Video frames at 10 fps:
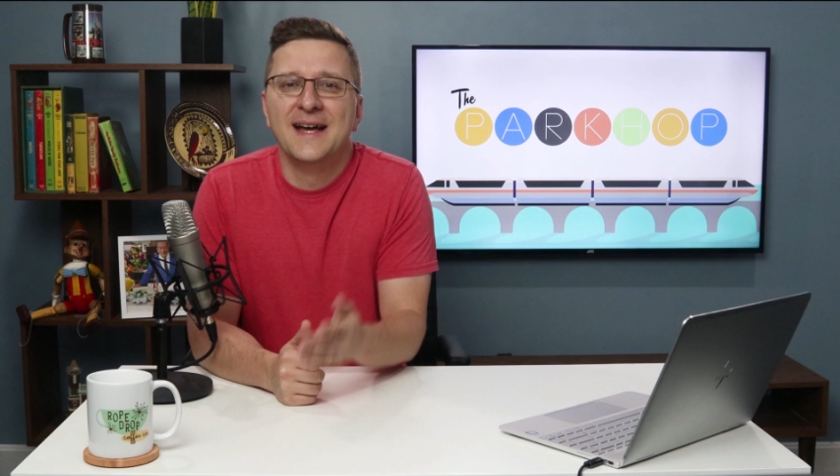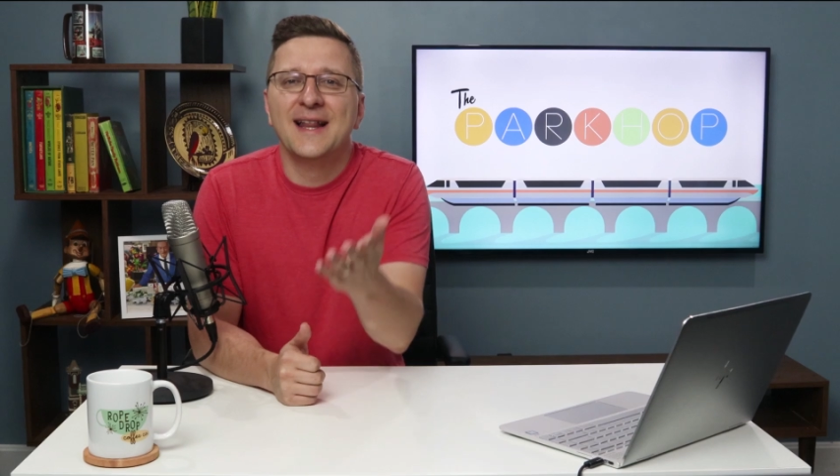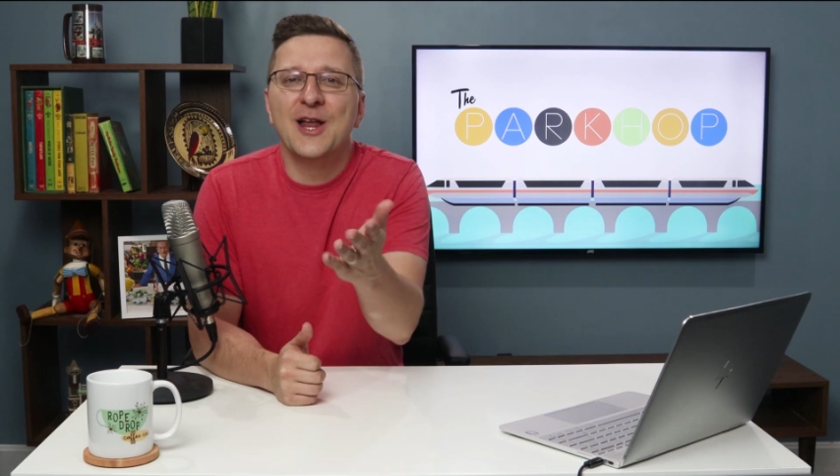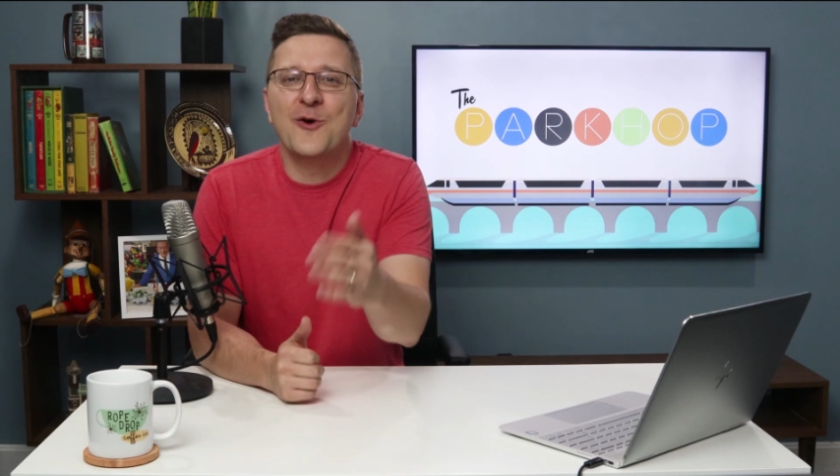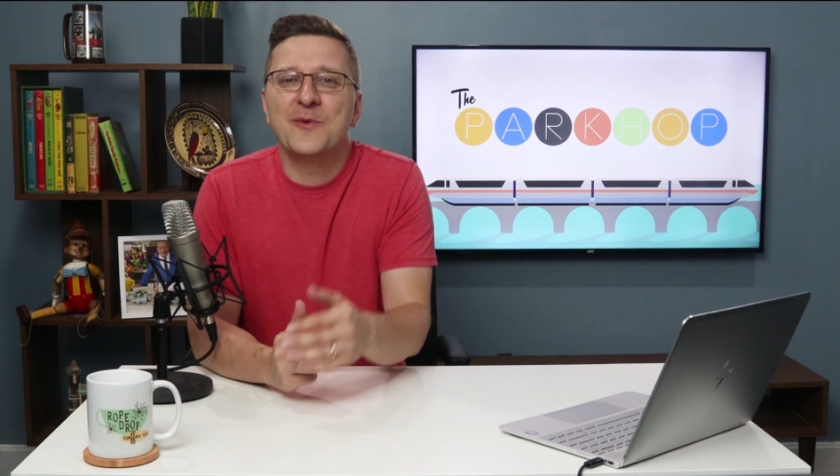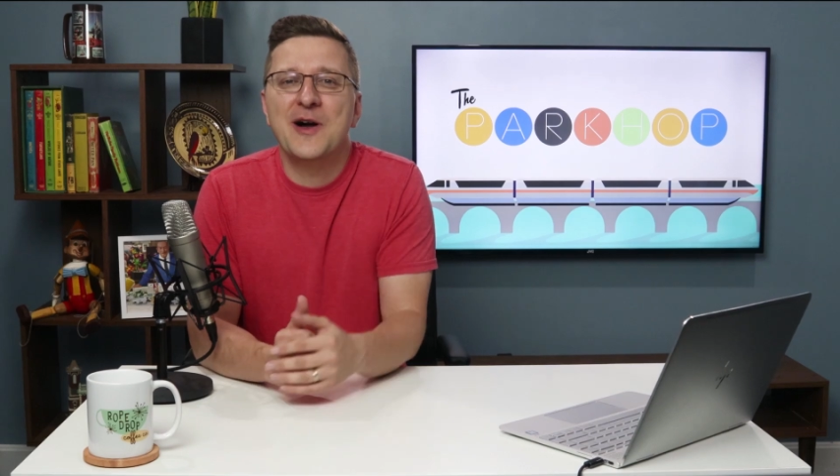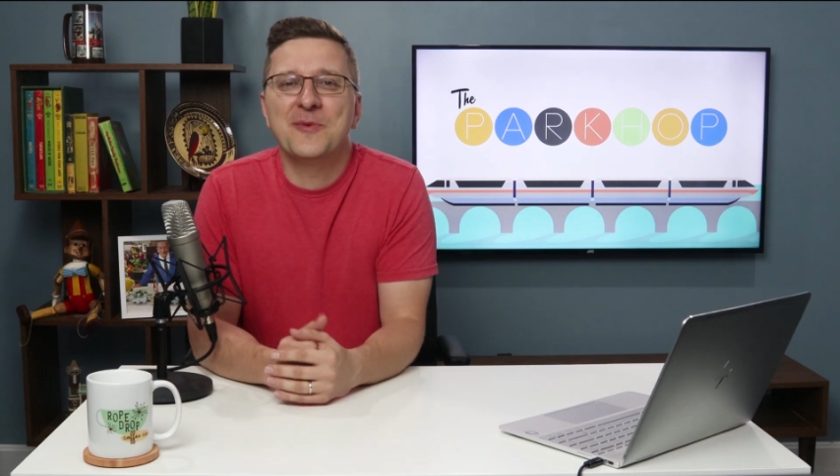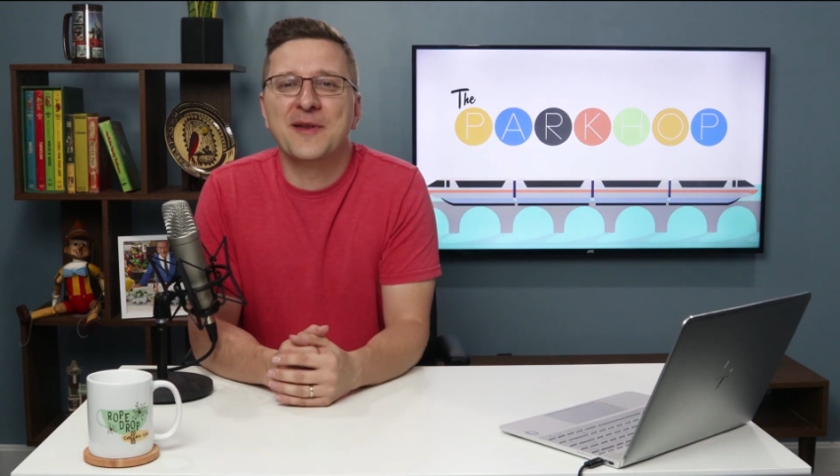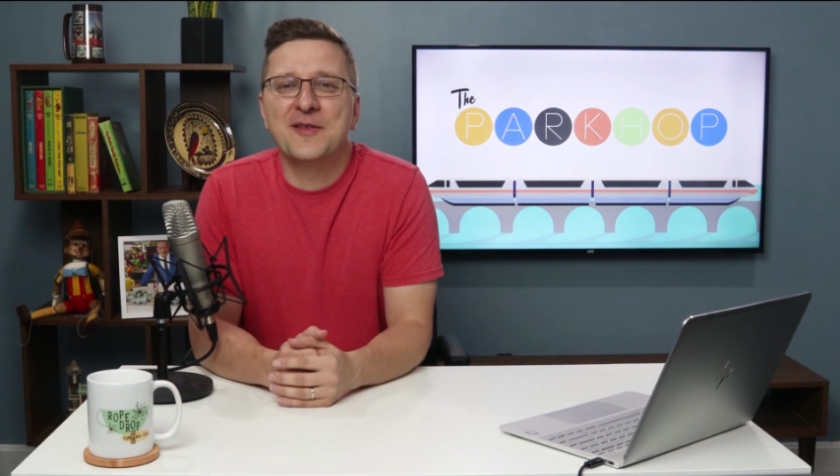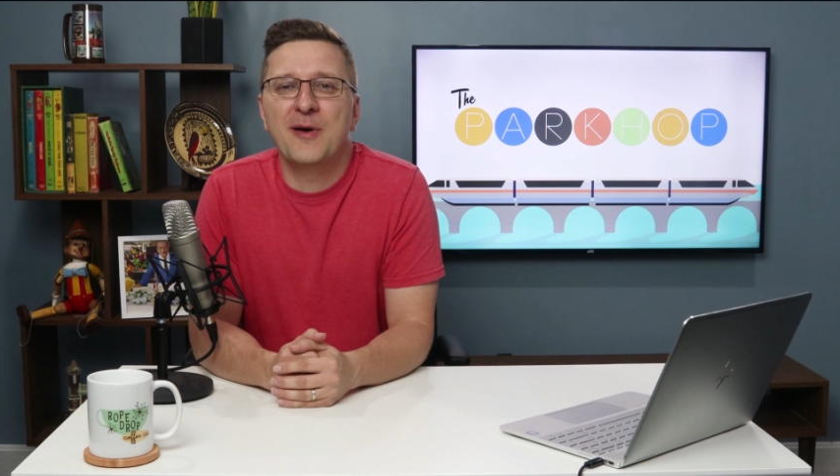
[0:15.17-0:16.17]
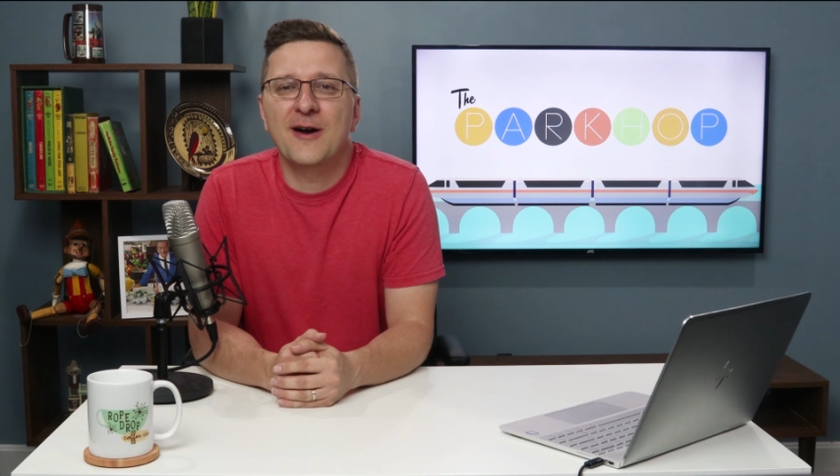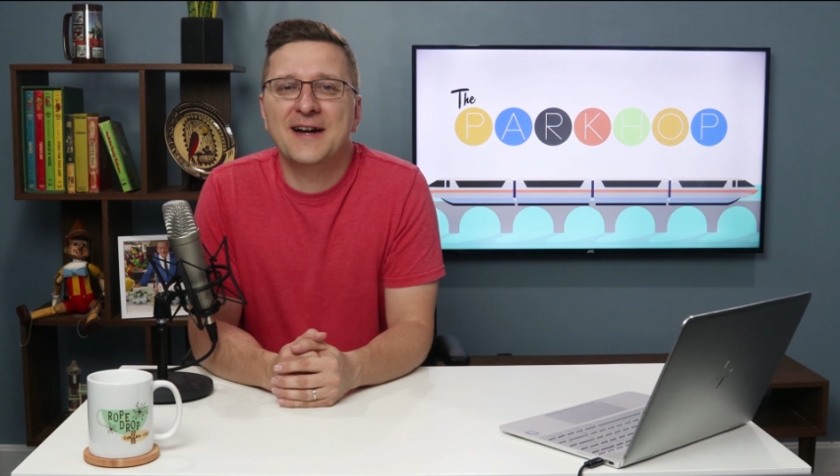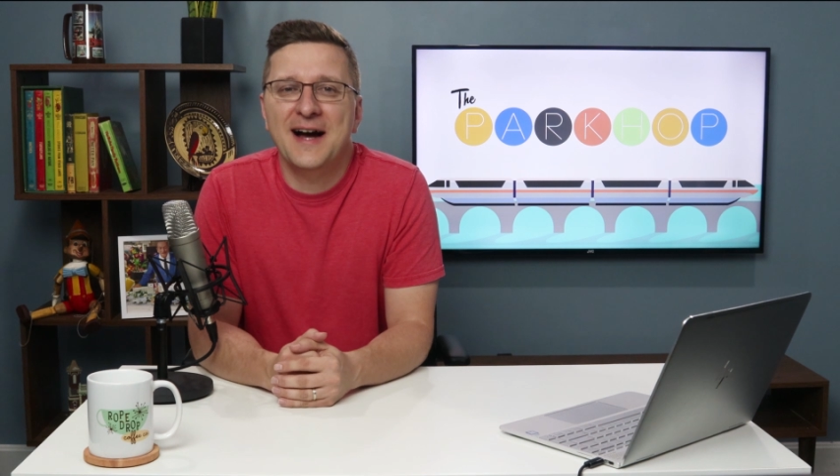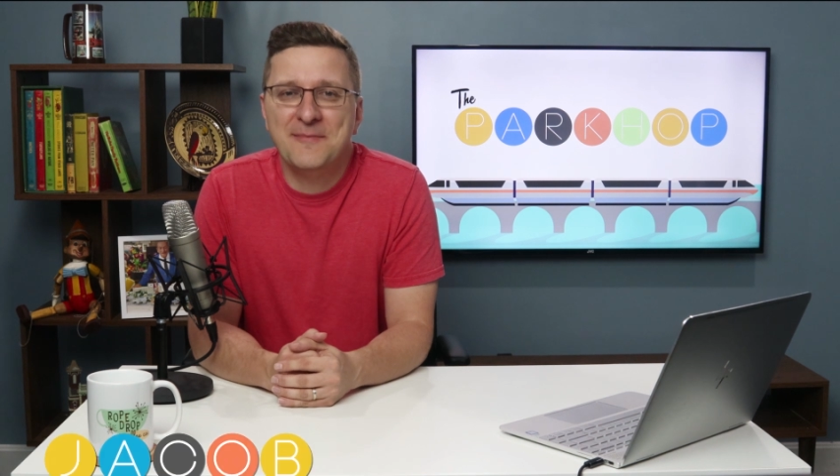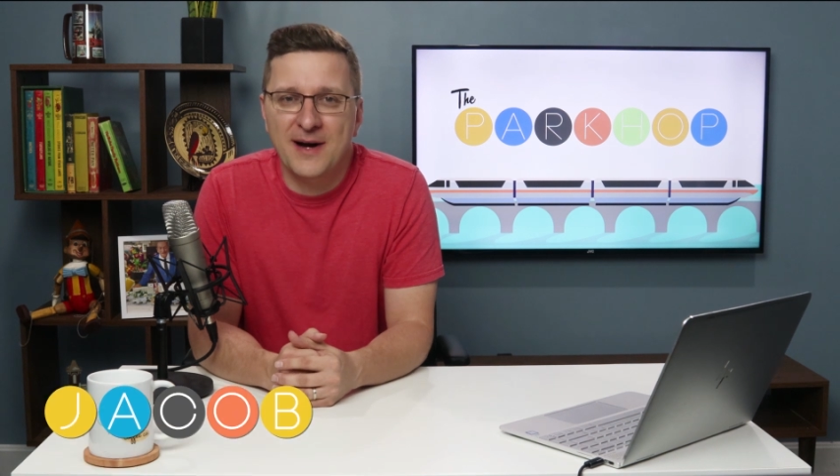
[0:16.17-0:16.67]
Hello and welcome to the
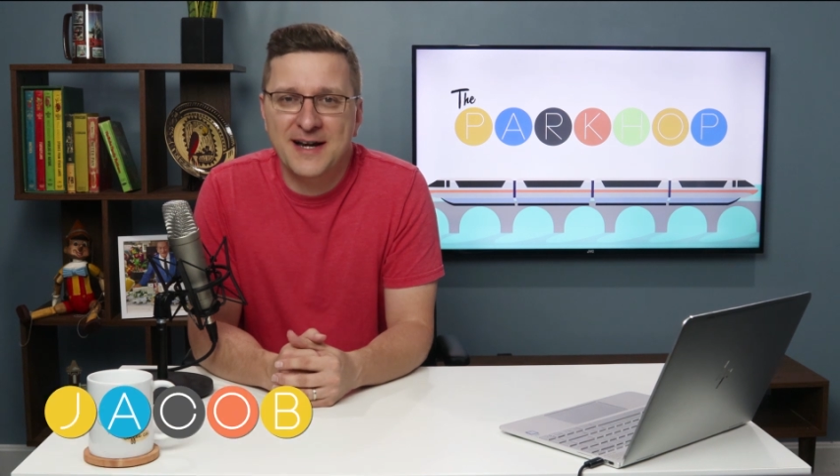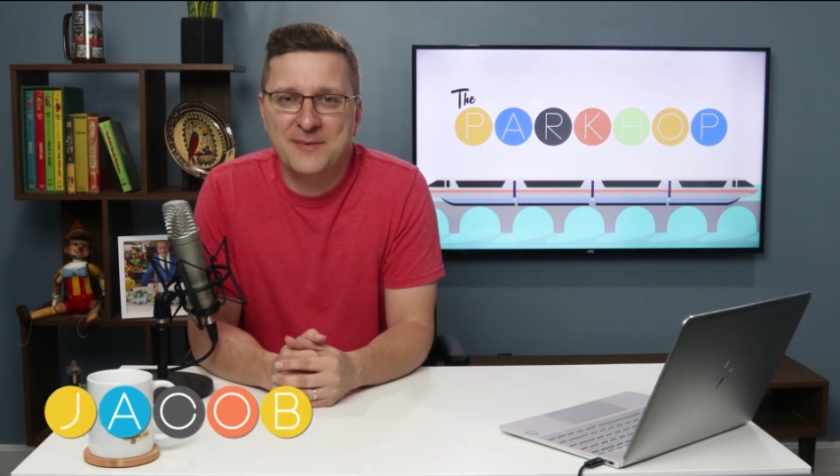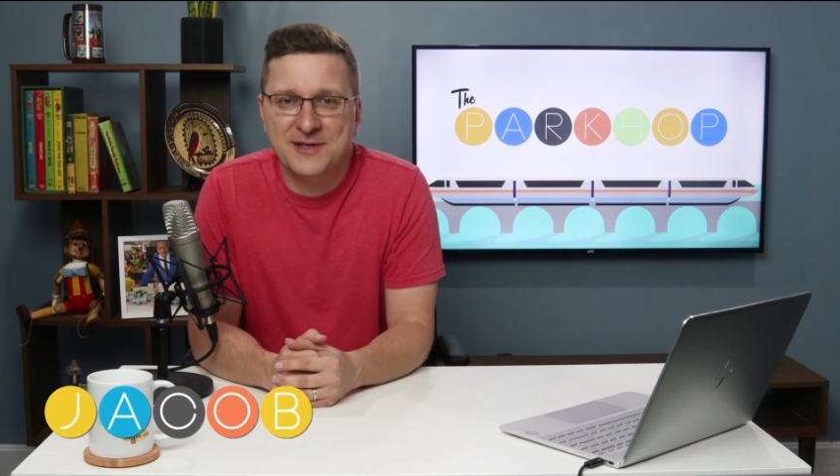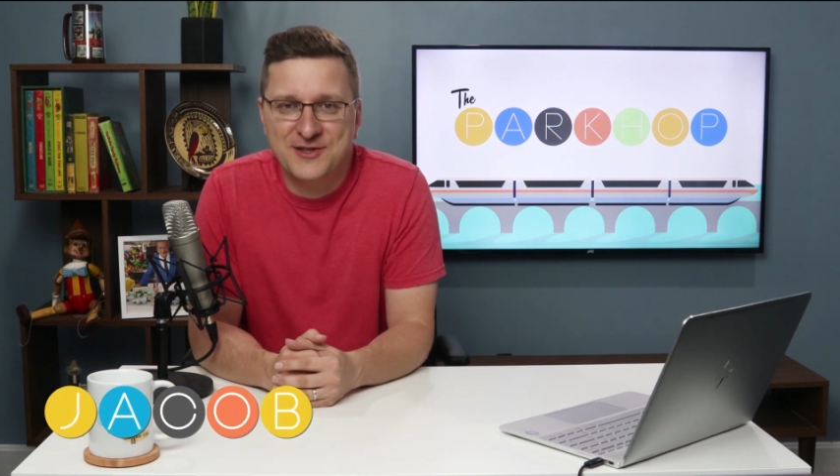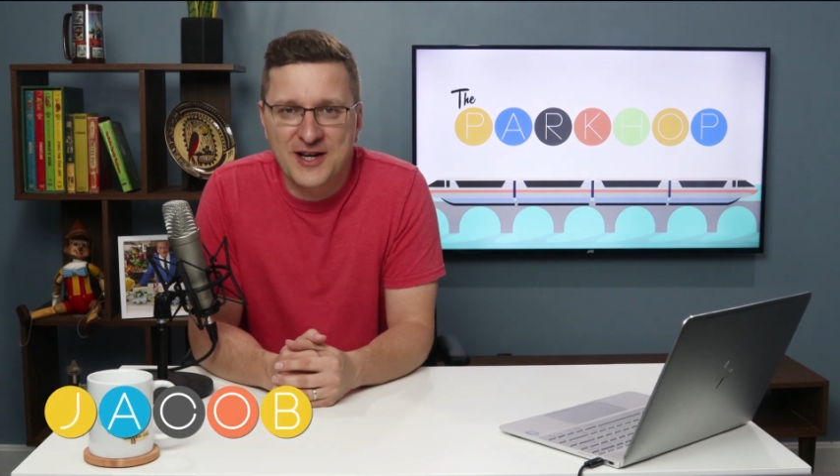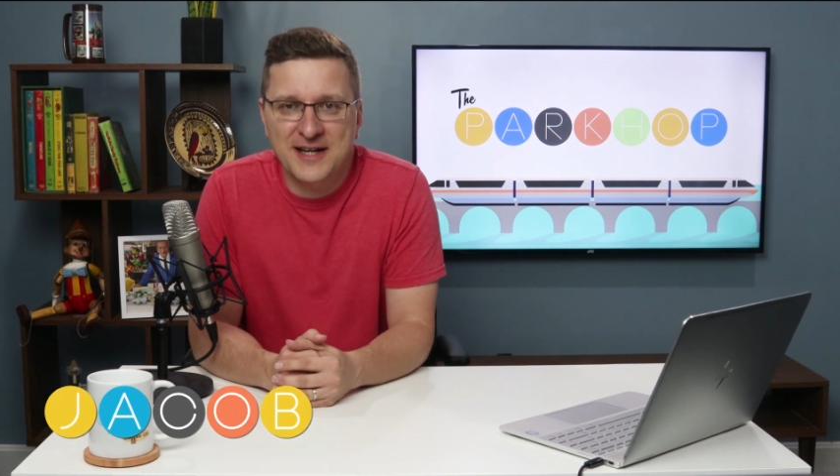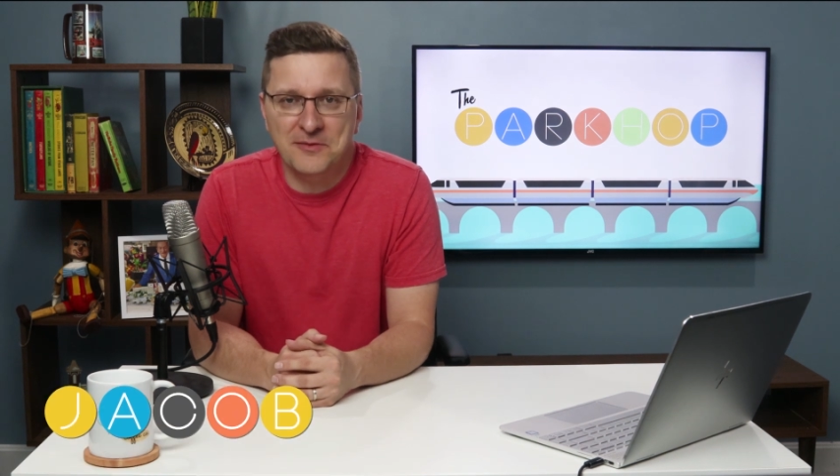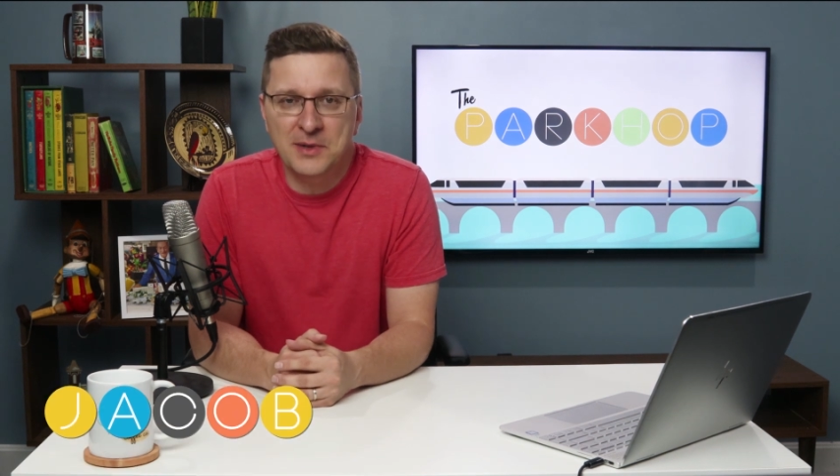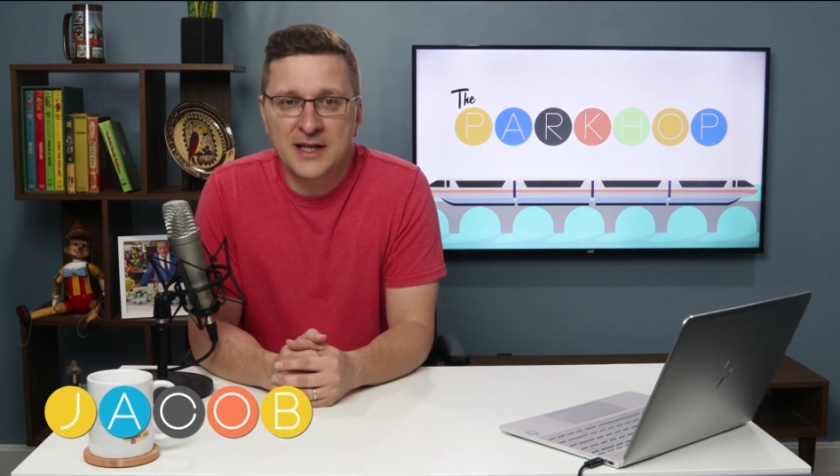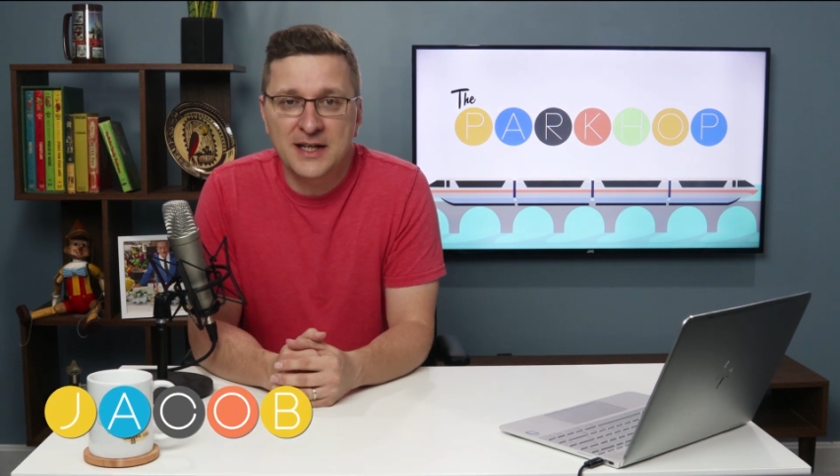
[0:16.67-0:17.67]
Parkhop. My name is Jacob.